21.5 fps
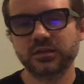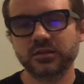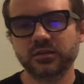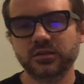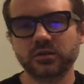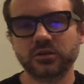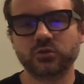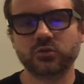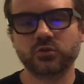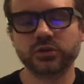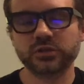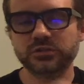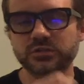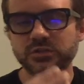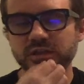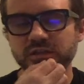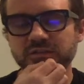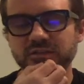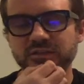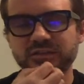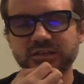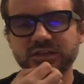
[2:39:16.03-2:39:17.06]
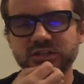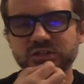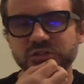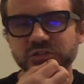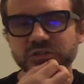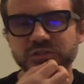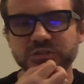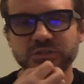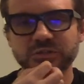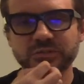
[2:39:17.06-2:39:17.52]
According to
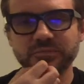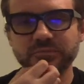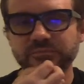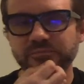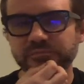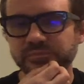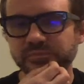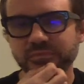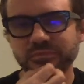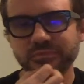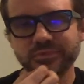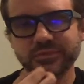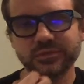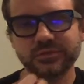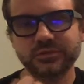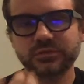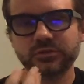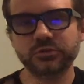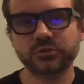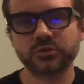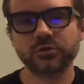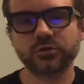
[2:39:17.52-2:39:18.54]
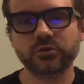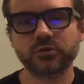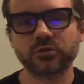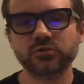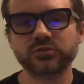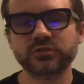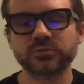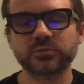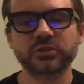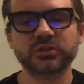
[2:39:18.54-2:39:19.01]
existentialism, you're
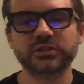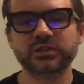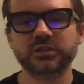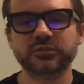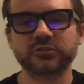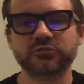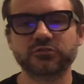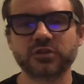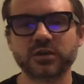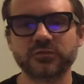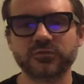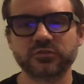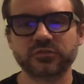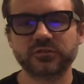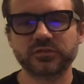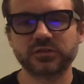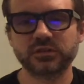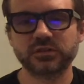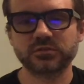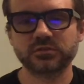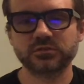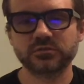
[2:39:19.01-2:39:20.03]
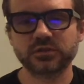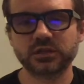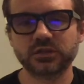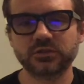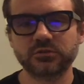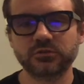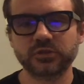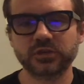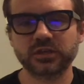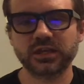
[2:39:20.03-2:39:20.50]
ultimately in the driver's seat and
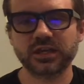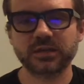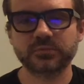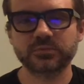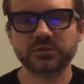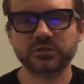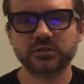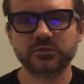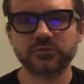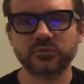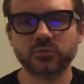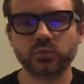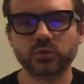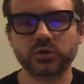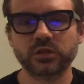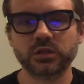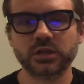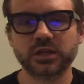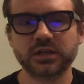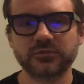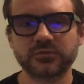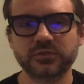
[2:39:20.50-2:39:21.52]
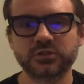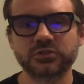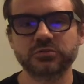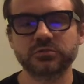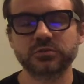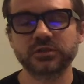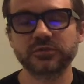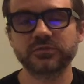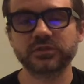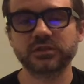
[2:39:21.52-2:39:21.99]
you're the captain of the one life that you're
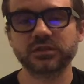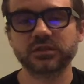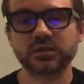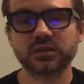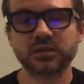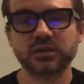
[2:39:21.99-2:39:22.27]
living.